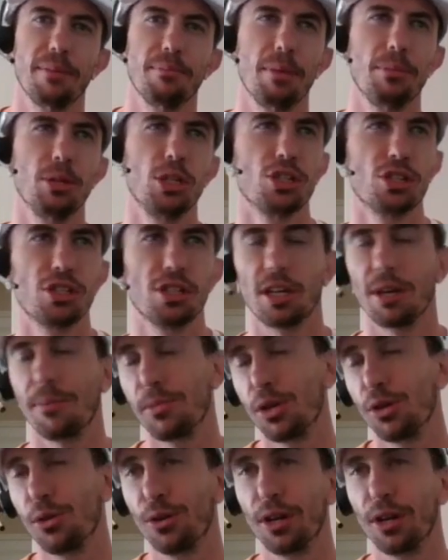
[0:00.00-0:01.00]
Maybe just the
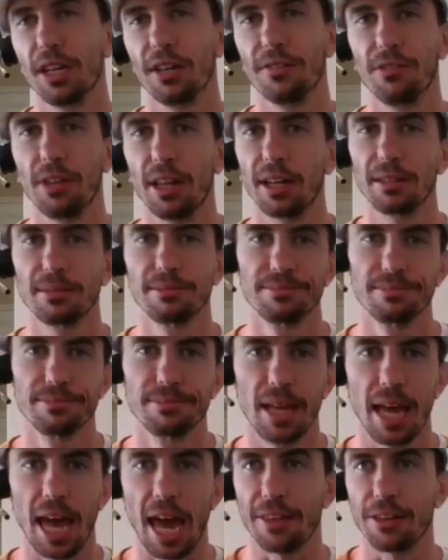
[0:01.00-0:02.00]
community of like
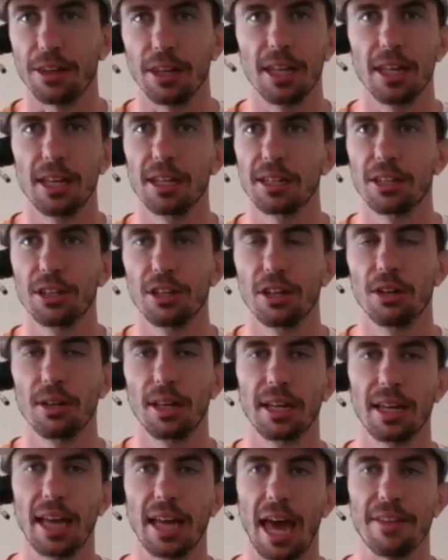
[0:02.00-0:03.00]
athletic, you know,
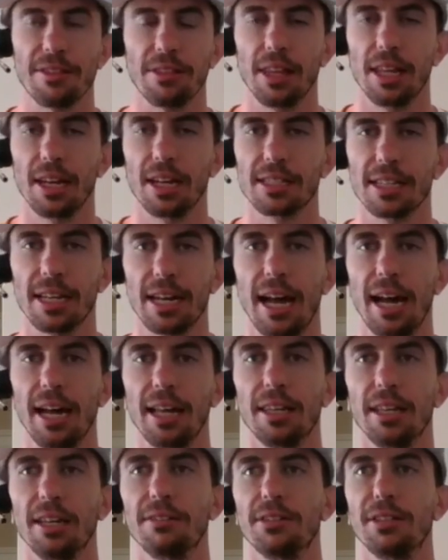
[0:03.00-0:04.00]
like athletics at a high
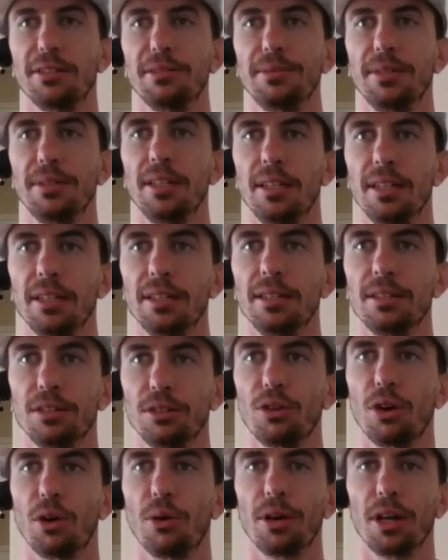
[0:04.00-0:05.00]
level.
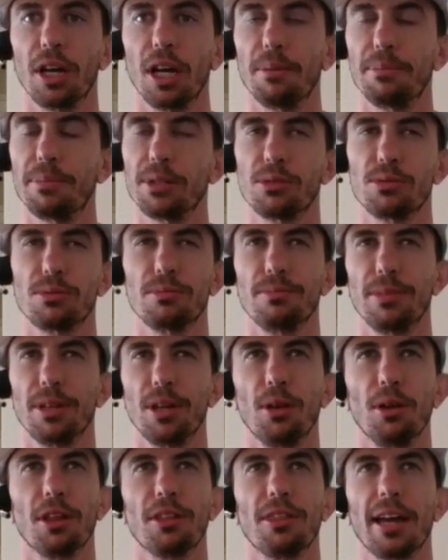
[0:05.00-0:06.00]
growing up is the
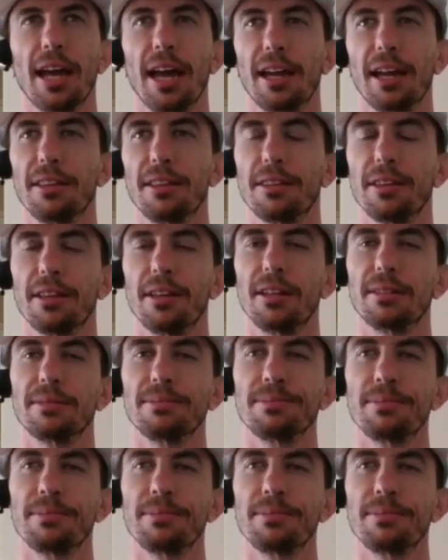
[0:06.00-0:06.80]
only thing I can think.